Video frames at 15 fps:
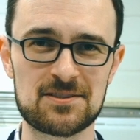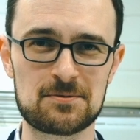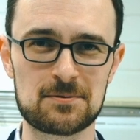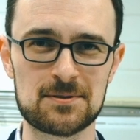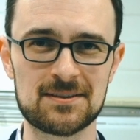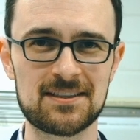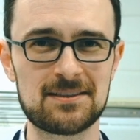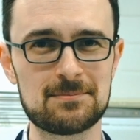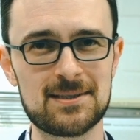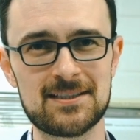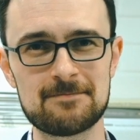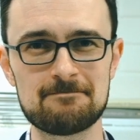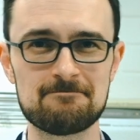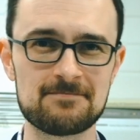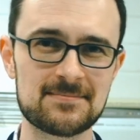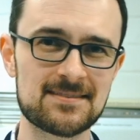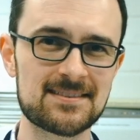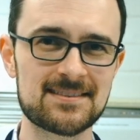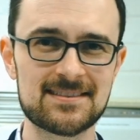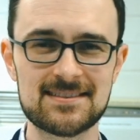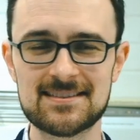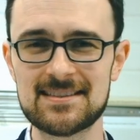were a little bit
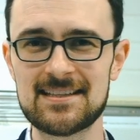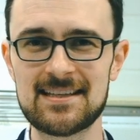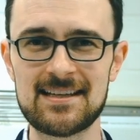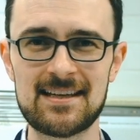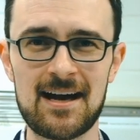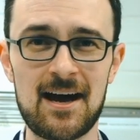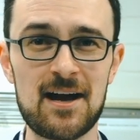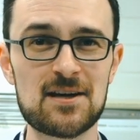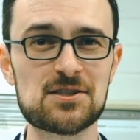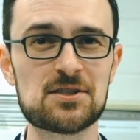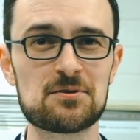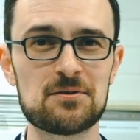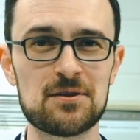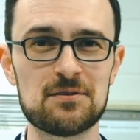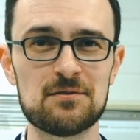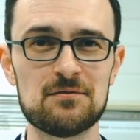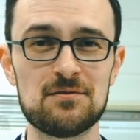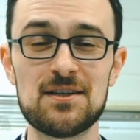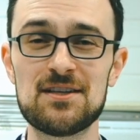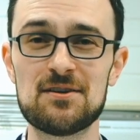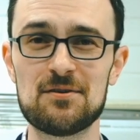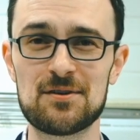harsher on
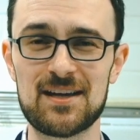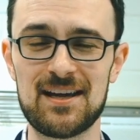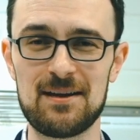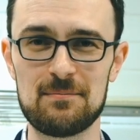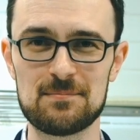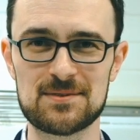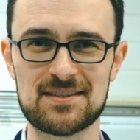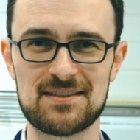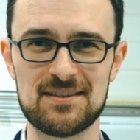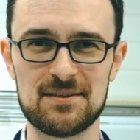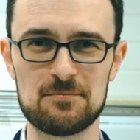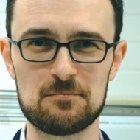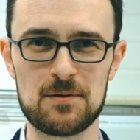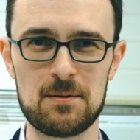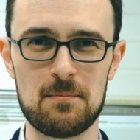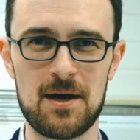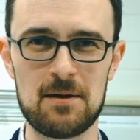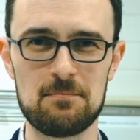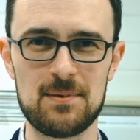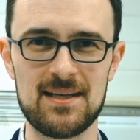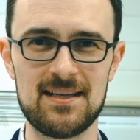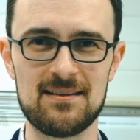video games than we might
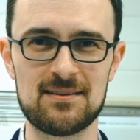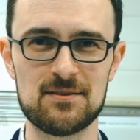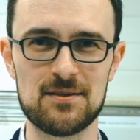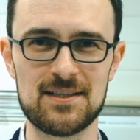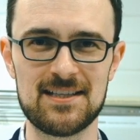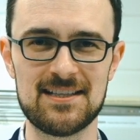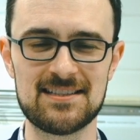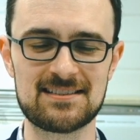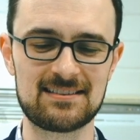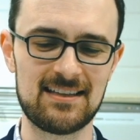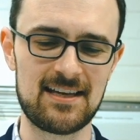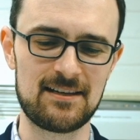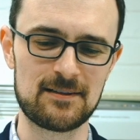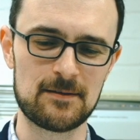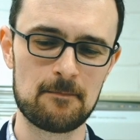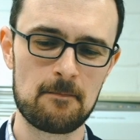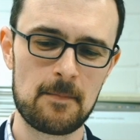be 30 years later,